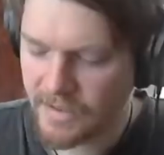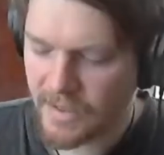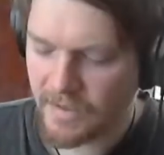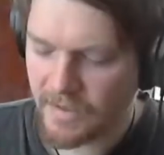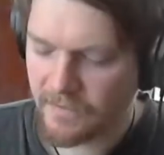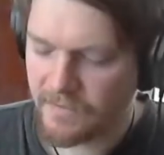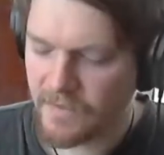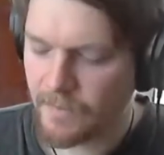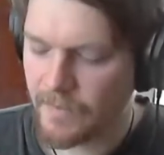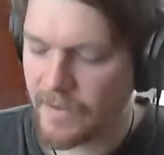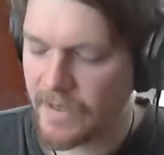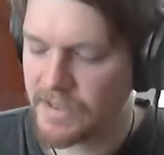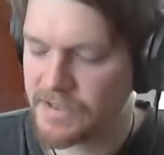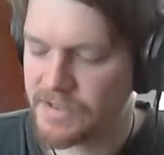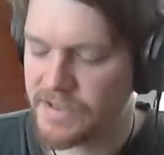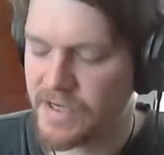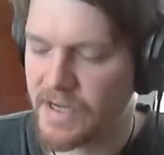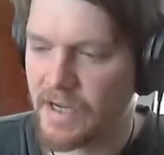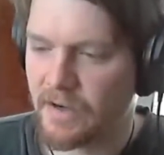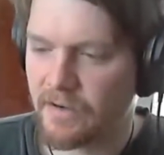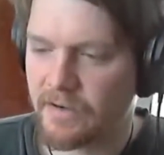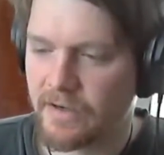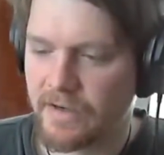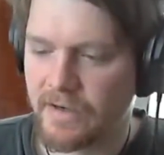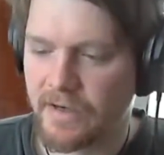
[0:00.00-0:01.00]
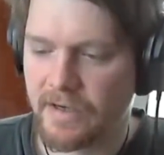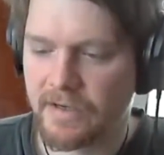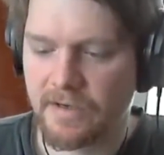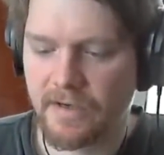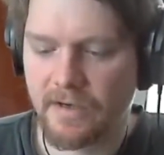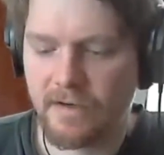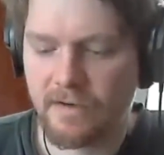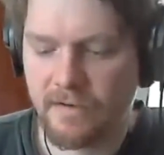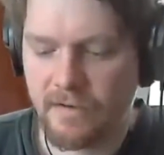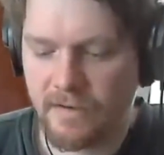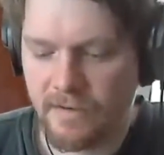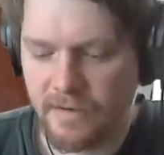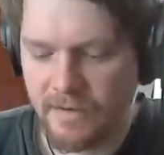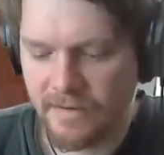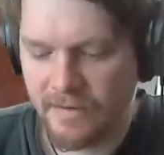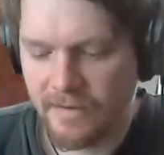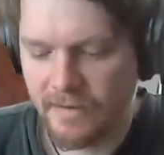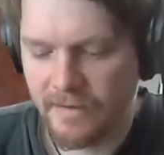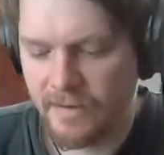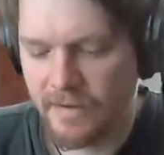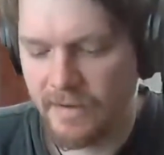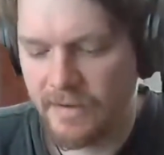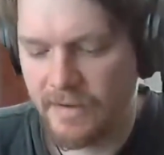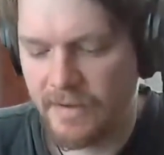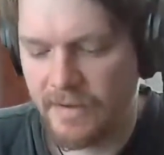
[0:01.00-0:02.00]
it kind of depends how connected
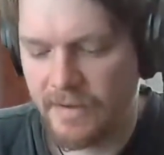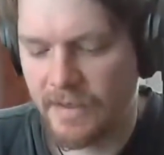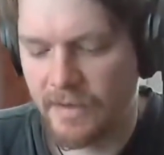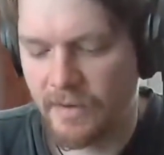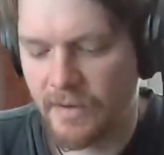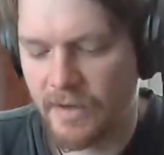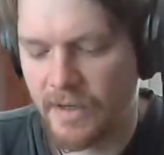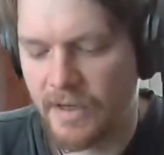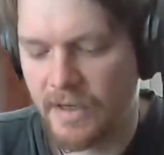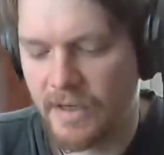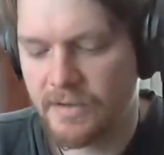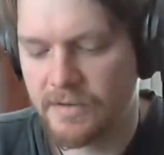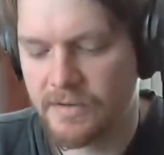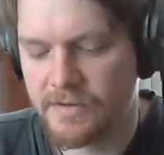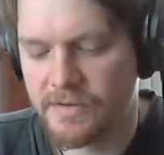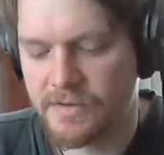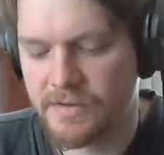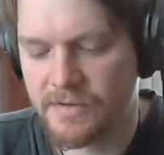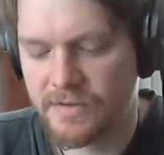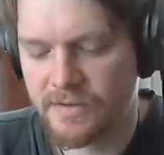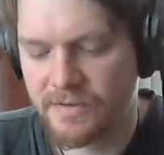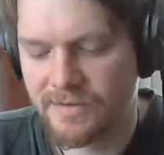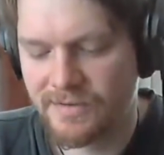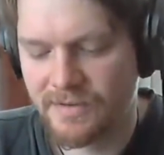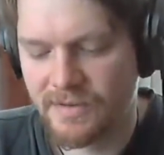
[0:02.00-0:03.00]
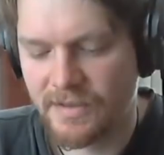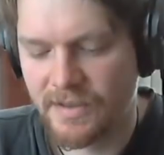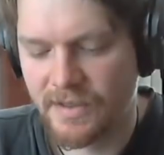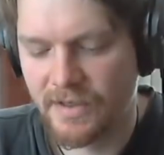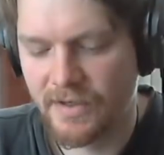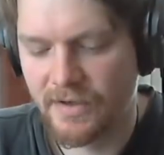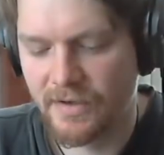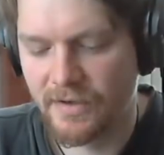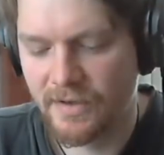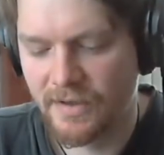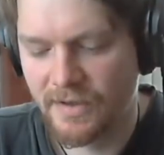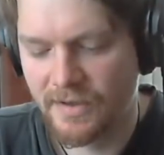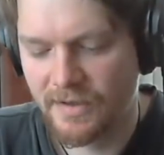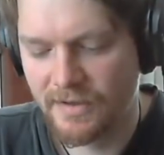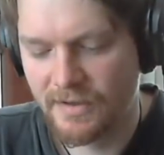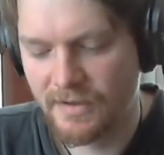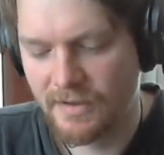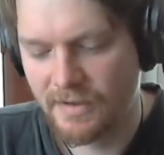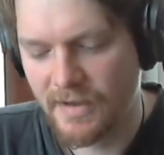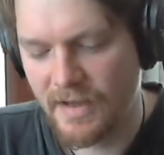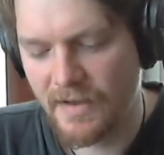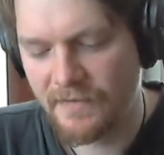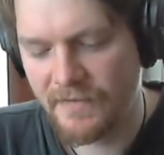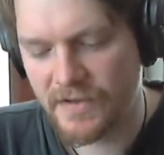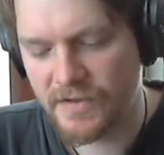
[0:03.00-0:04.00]
it is, you know.
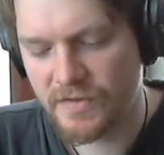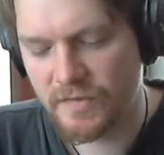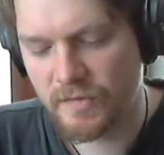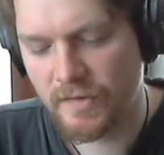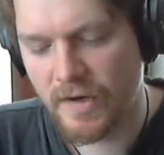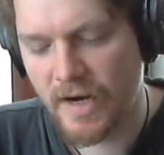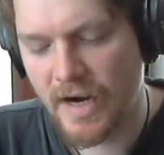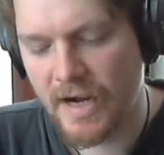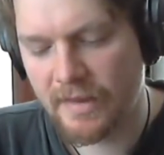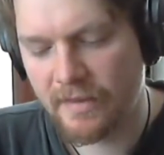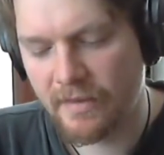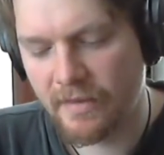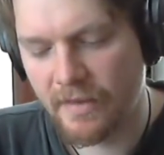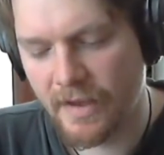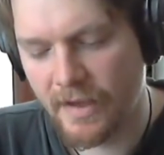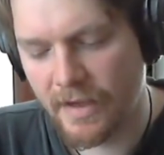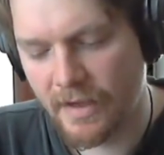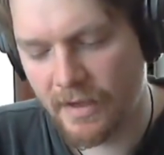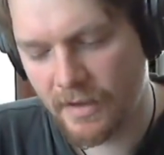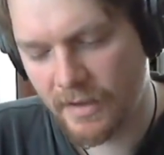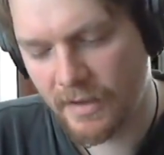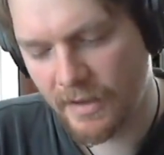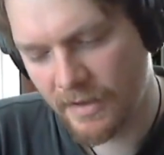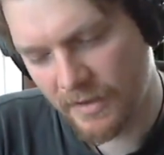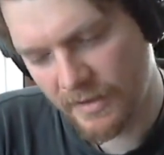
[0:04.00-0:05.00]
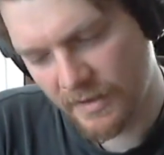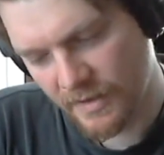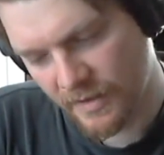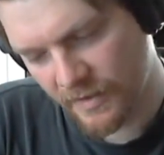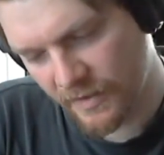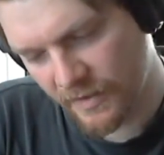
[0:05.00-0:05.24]
If it's right there,